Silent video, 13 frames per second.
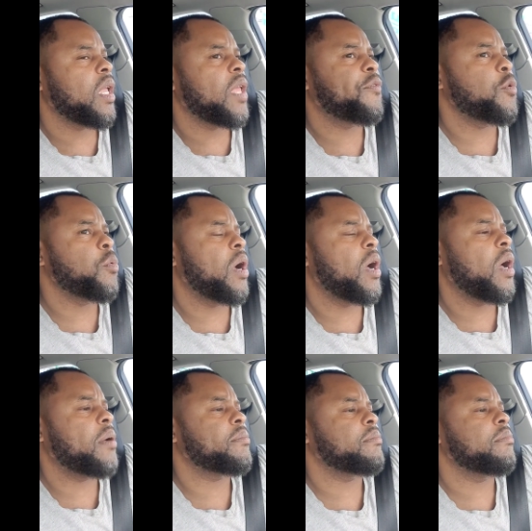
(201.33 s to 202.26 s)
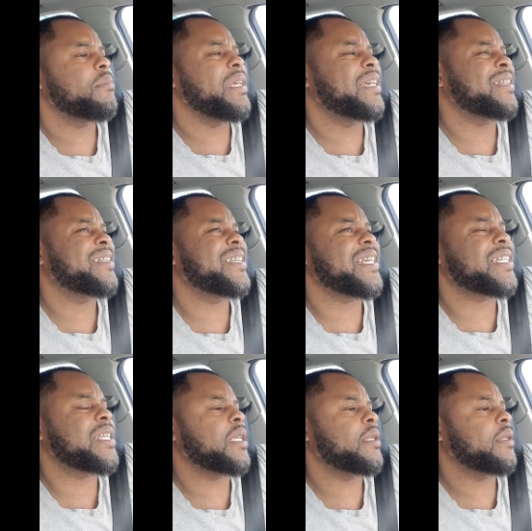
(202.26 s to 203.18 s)
if you um be
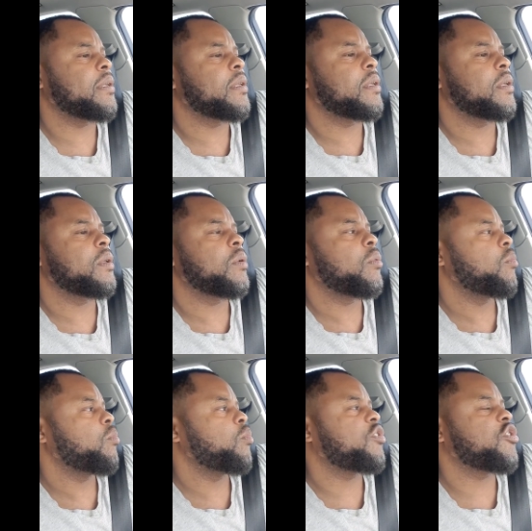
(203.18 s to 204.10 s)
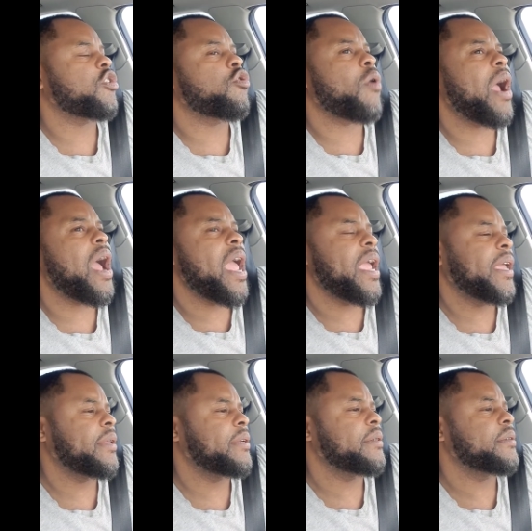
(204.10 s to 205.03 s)
consistent with your grind.
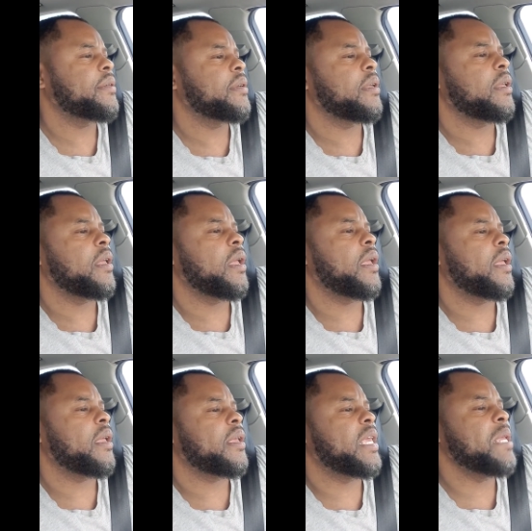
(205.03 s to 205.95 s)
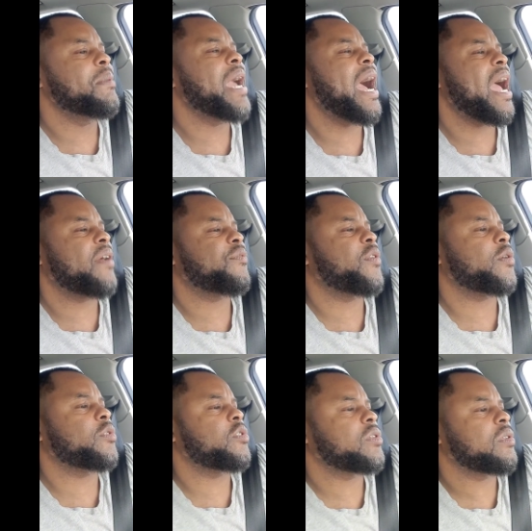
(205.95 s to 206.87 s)
Keep God
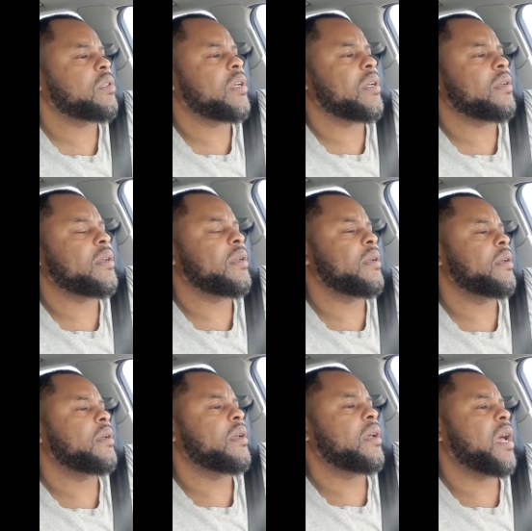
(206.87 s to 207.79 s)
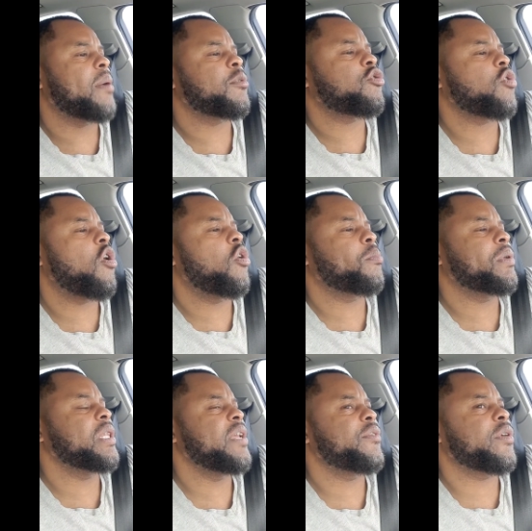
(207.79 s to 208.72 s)
first. I'm a strong
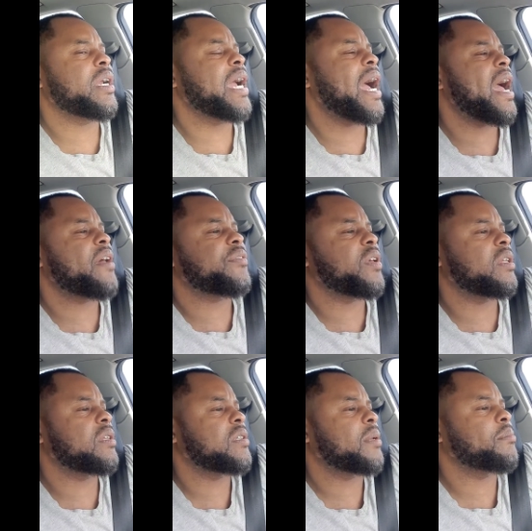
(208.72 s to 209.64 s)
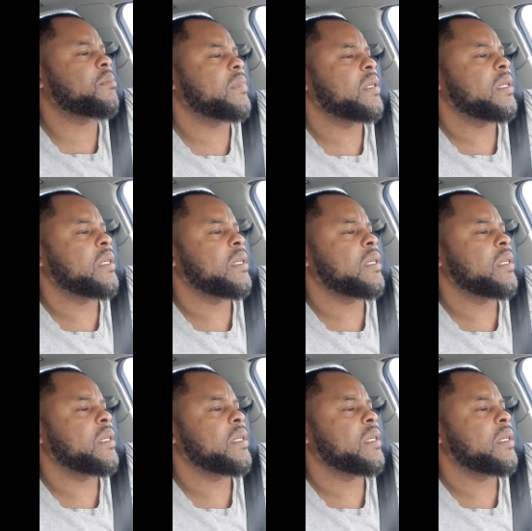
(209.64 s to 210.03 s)
believer in God, fellas. I'm